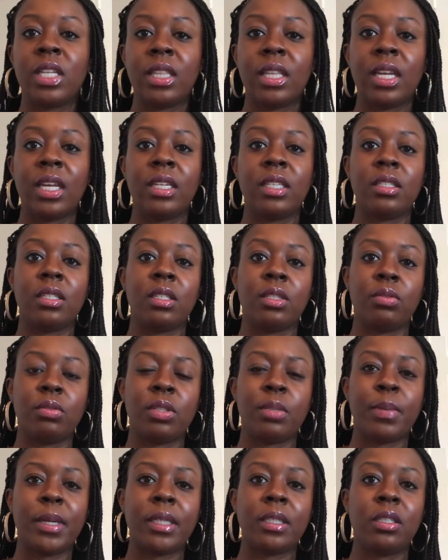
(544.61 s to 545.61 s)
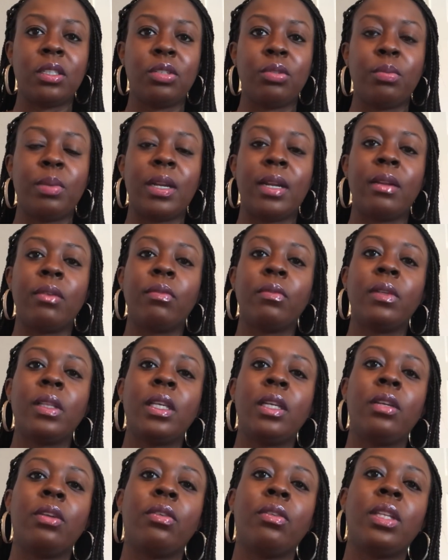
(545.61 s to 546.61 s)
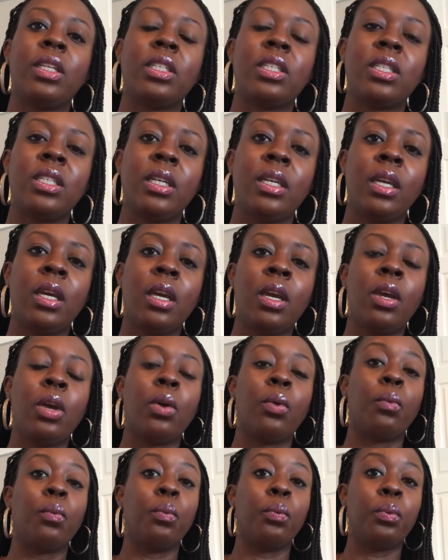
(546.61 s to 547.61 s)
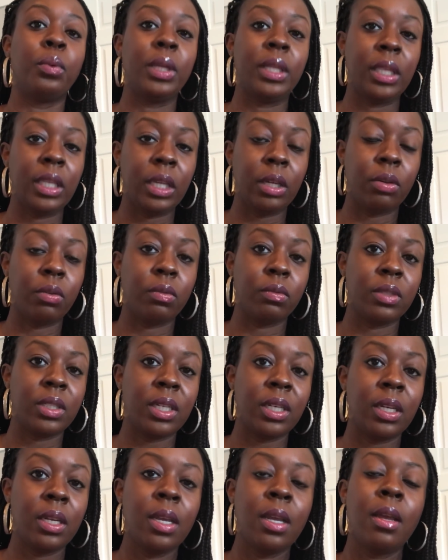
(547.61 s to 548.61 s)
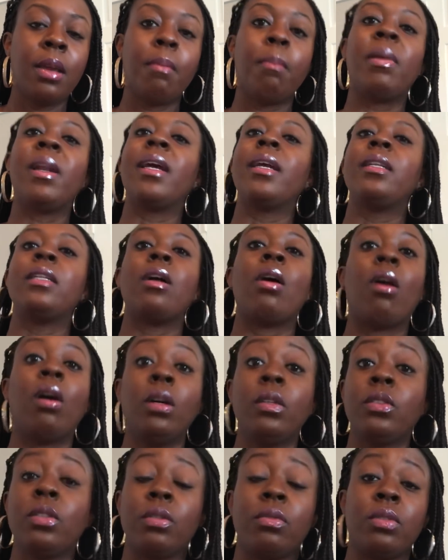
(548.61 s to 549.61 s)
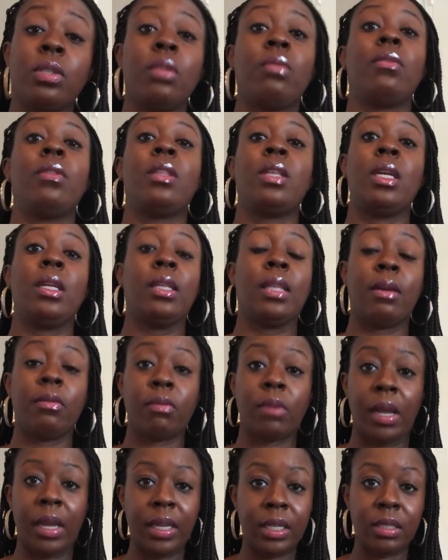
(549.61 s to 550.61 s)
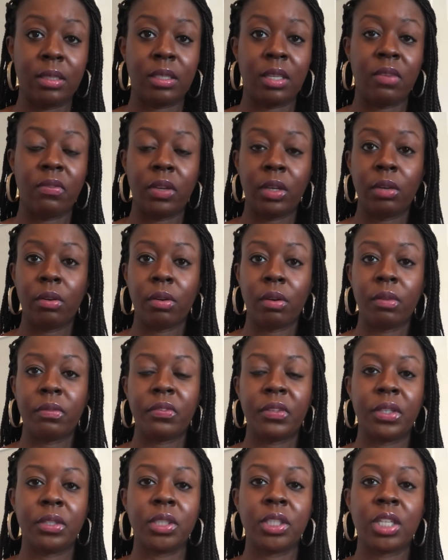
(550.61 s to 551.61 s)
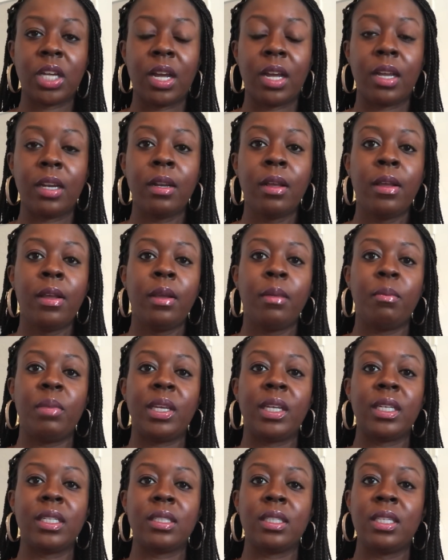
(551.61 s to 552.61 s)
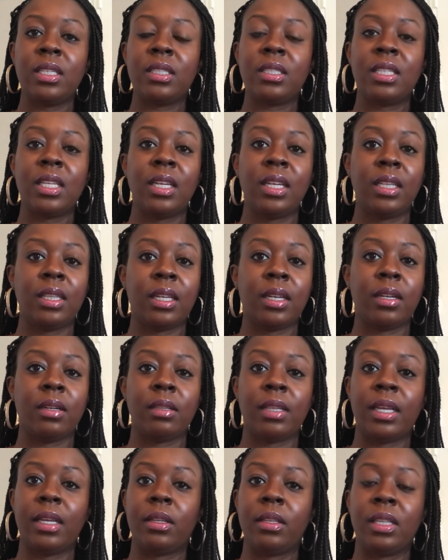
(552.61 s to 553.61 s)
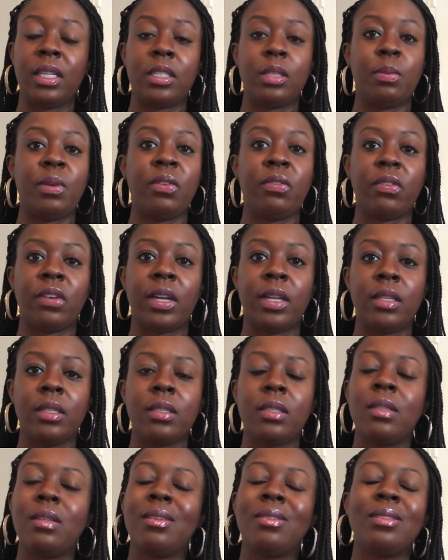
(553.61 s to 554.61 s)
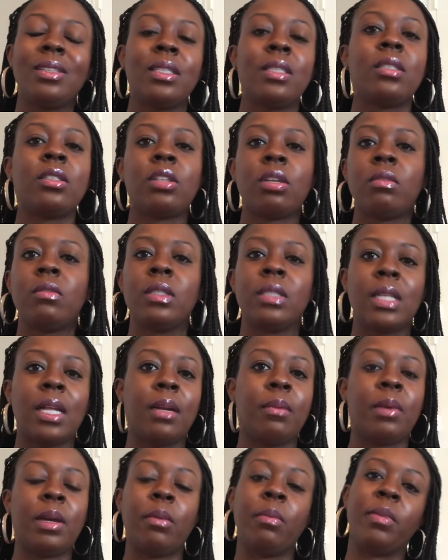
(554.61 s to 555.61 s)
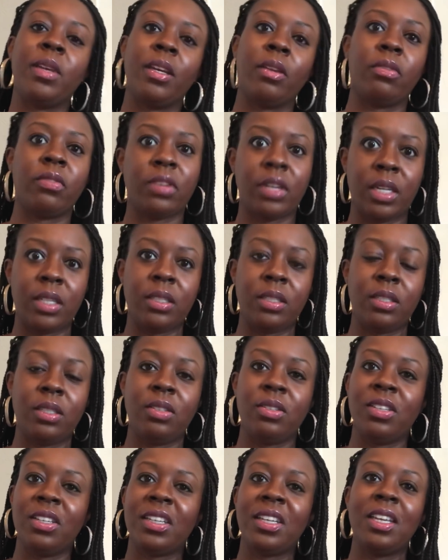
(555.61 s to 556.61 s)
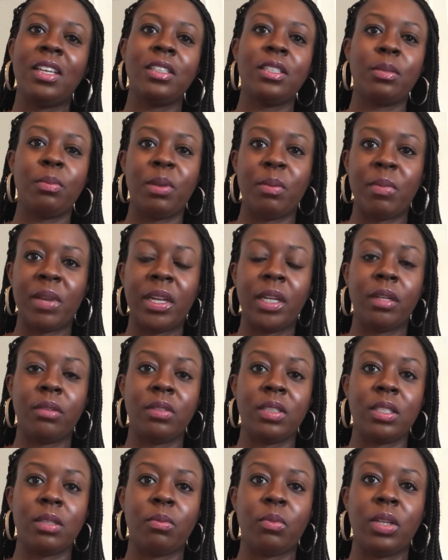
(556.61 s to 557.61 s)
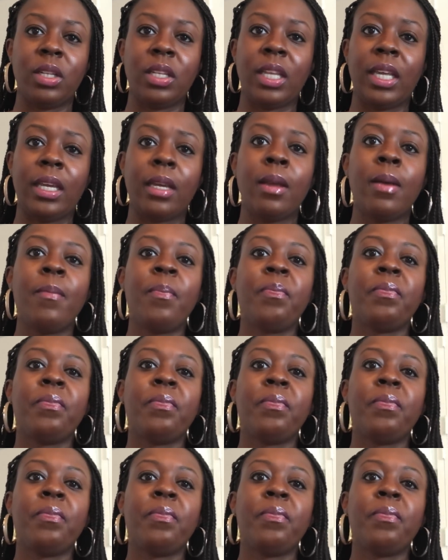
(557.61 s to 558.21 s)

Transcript: done that, it disrespected you, but I don't really know that she really owned it. But I also don't think that Ryan is giving her a fair shot, because he's sitting there like, let's be friends. You know, this show is not about being friends. You're looking to be married with someone. Like,